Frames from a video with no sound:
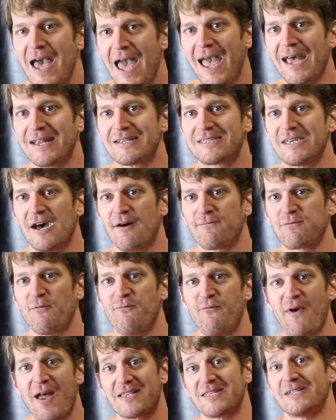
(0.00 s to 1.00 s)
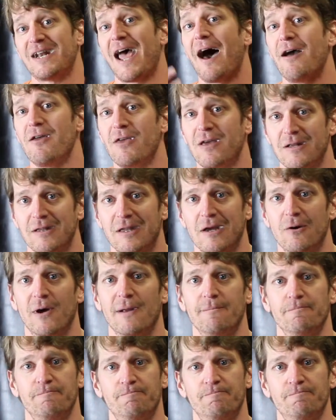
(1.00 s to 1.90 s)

and self-defense and how you can do it.